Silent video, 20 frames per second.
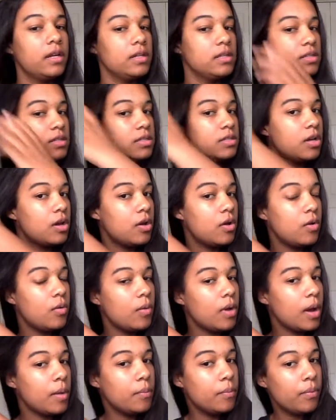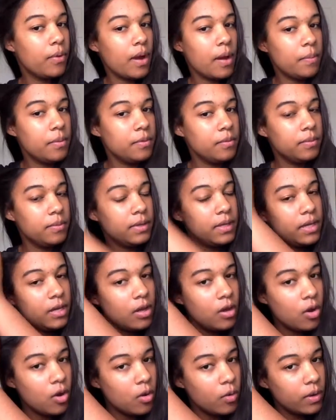So I'm probably
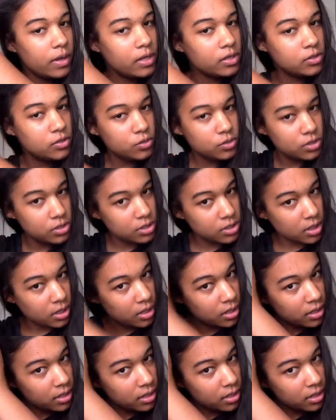going to start